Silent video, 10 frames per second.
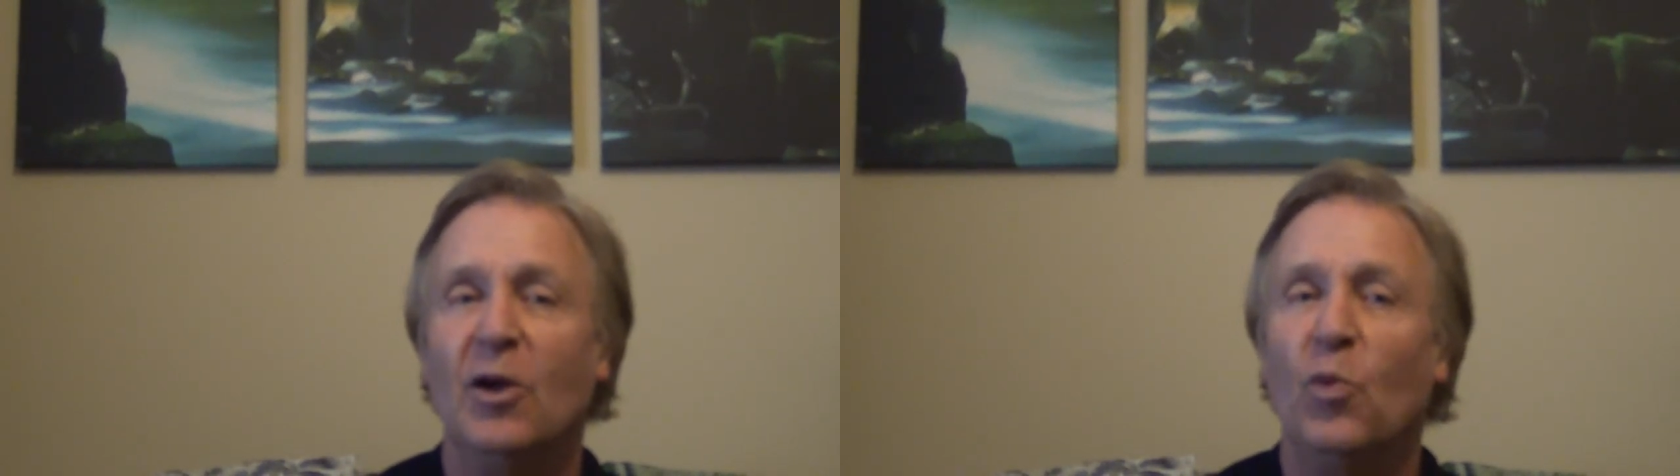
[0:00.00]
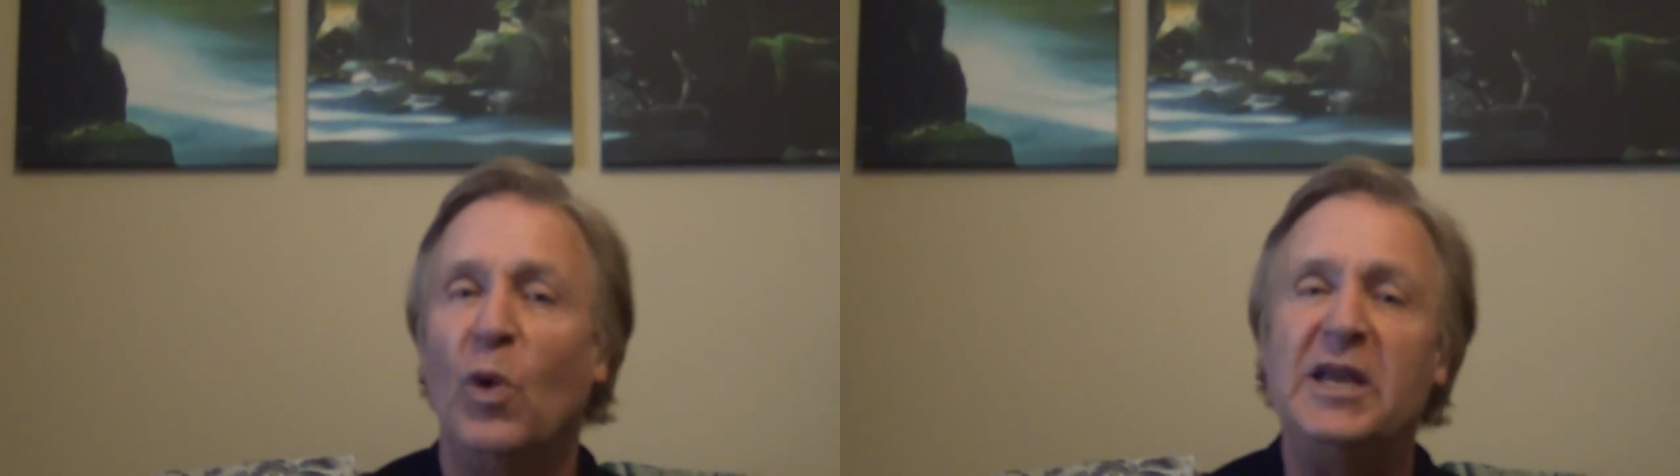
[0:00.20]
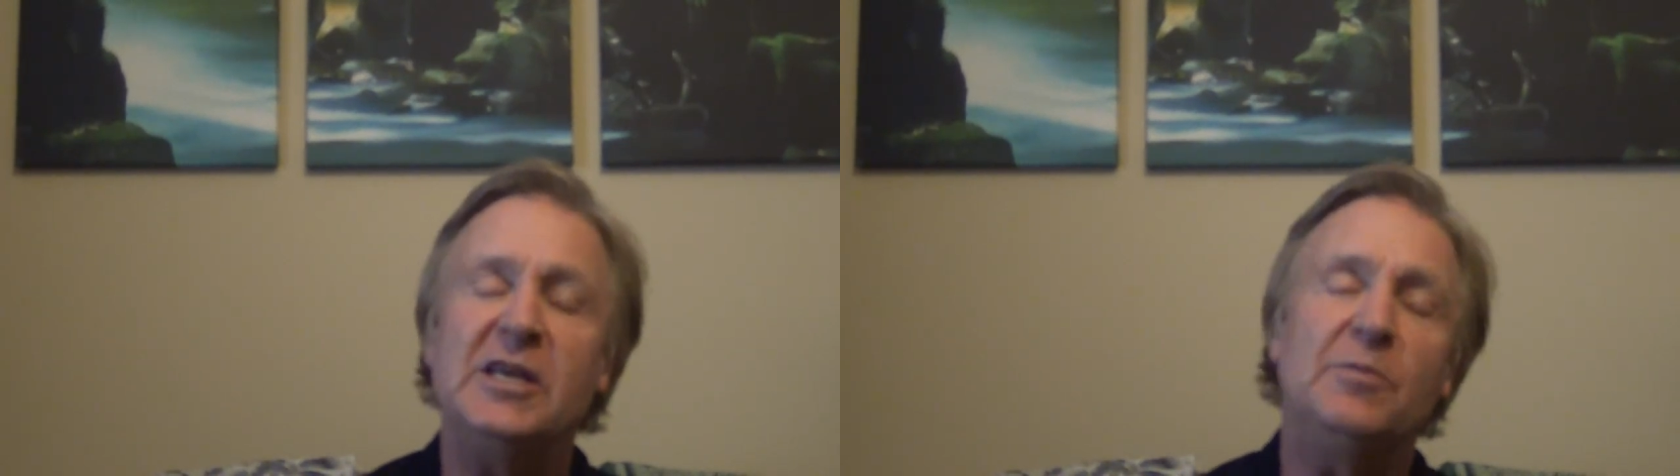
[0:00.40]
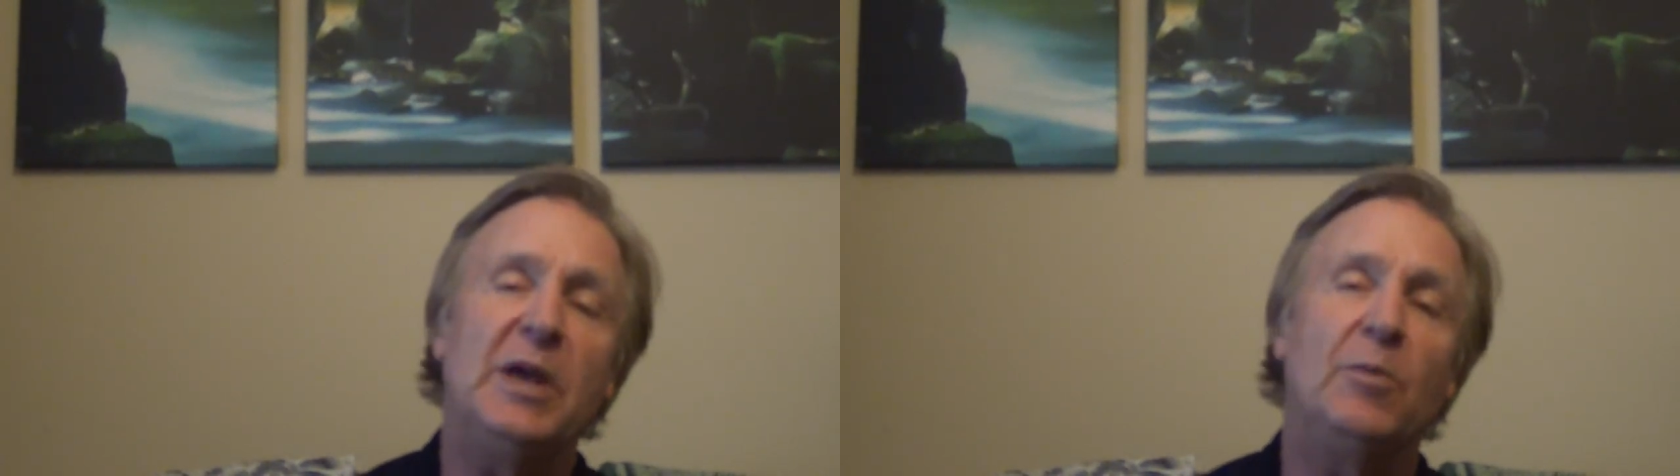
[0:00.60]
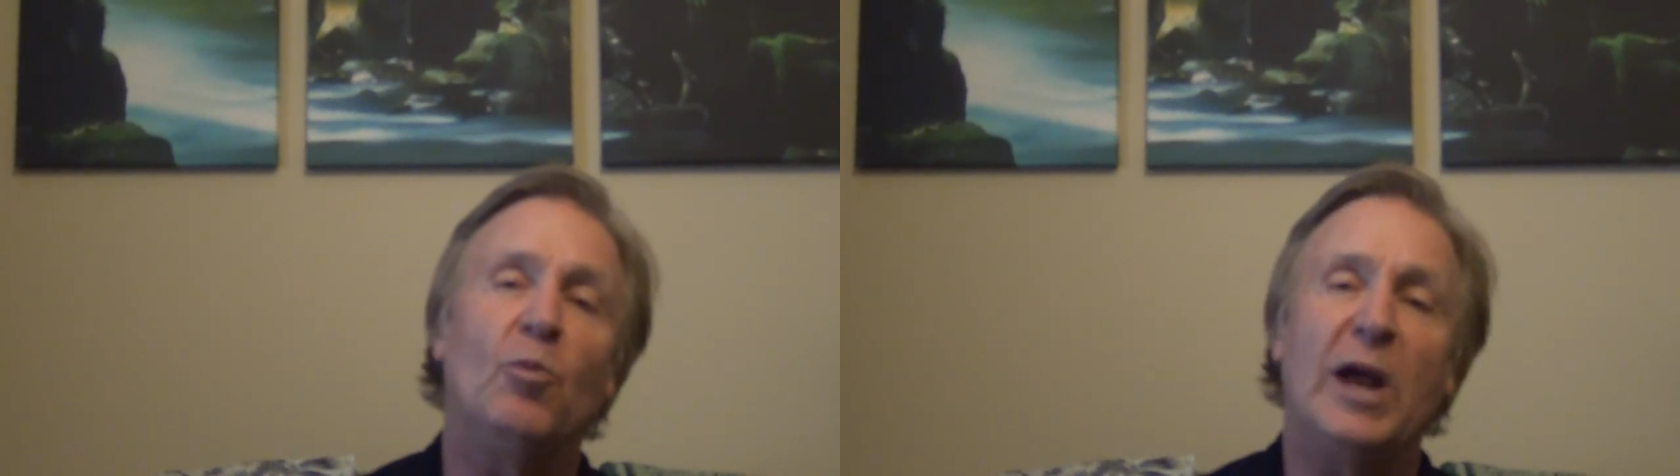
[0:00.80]

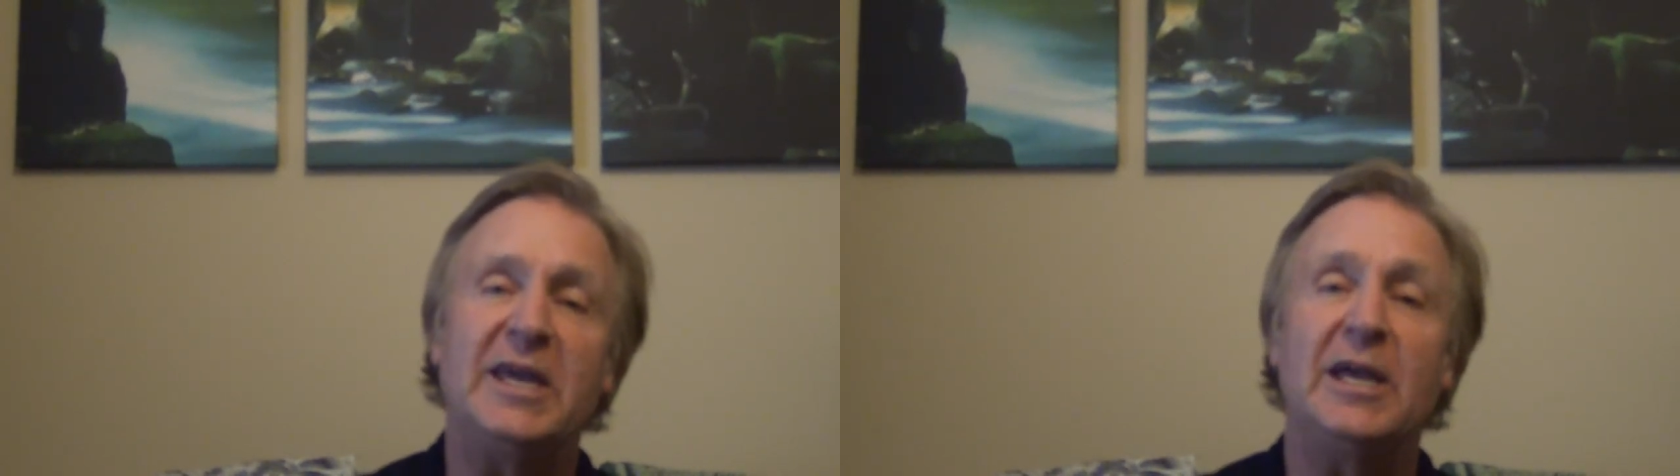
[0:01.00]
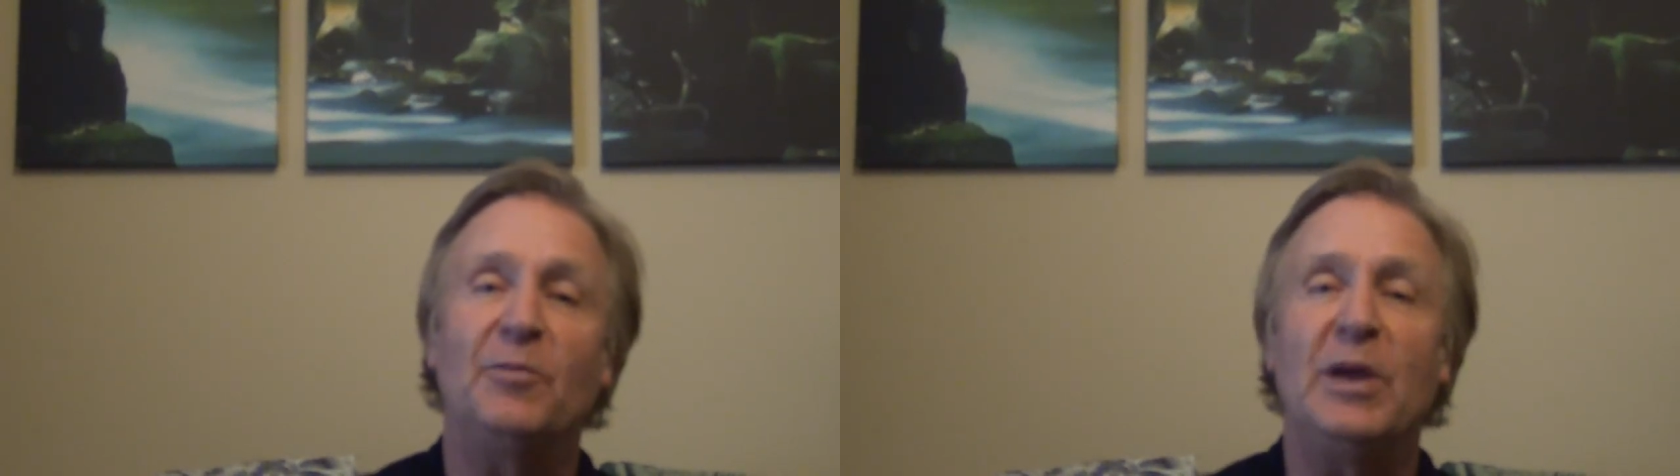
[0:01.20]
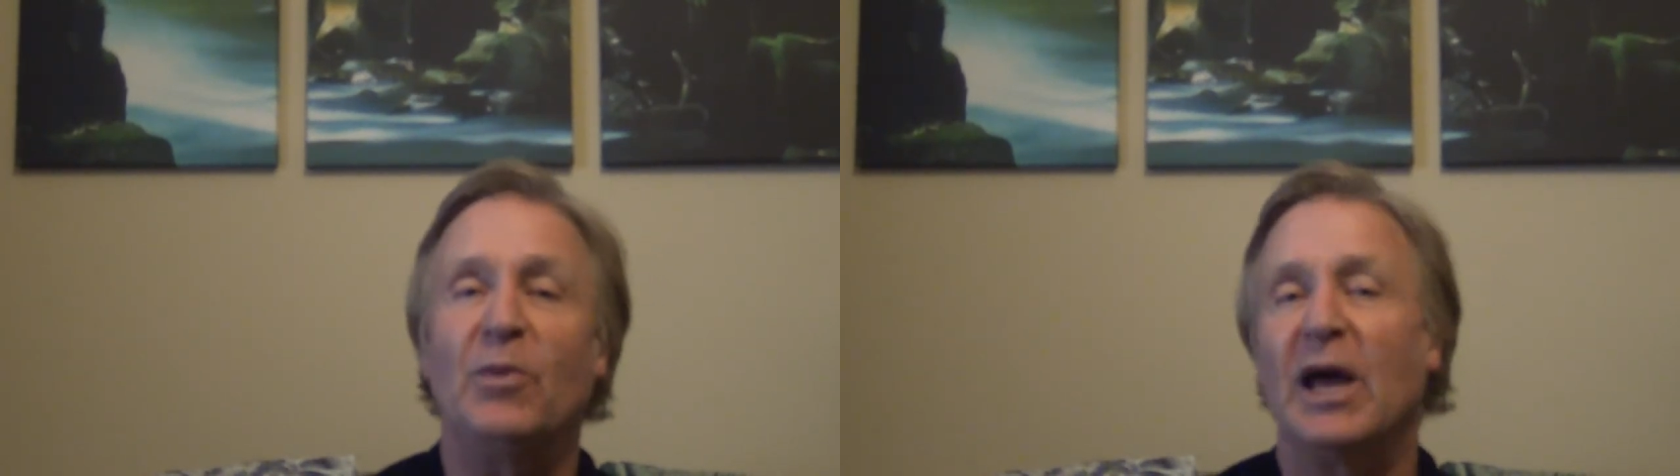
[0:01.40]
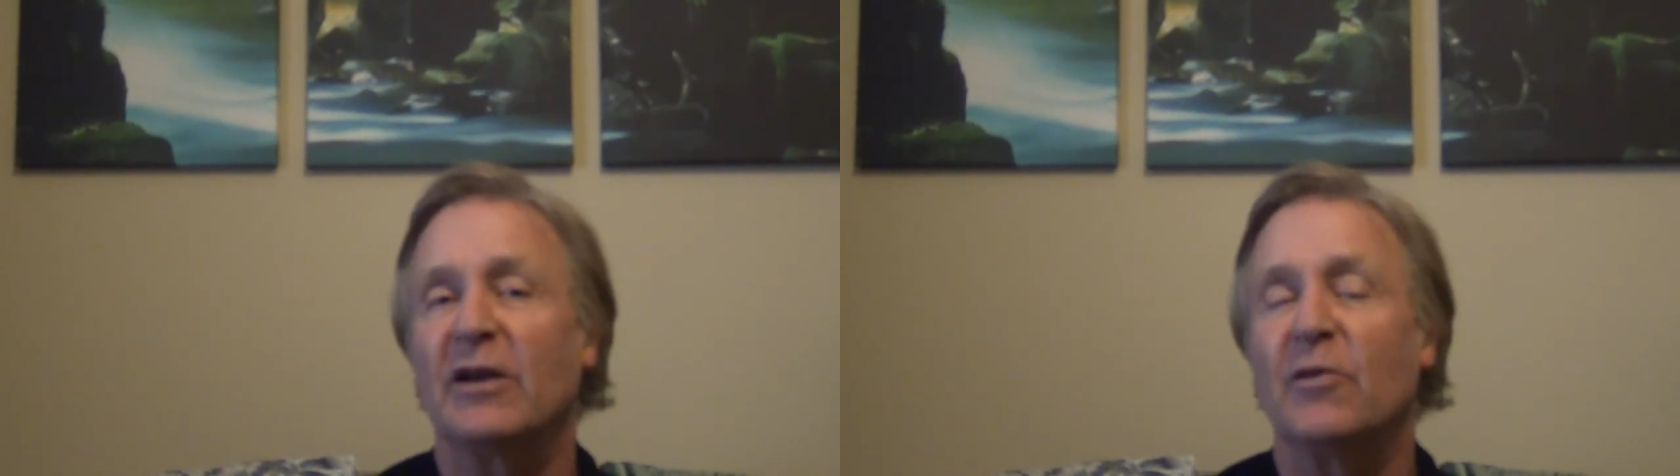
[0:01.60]
waking people out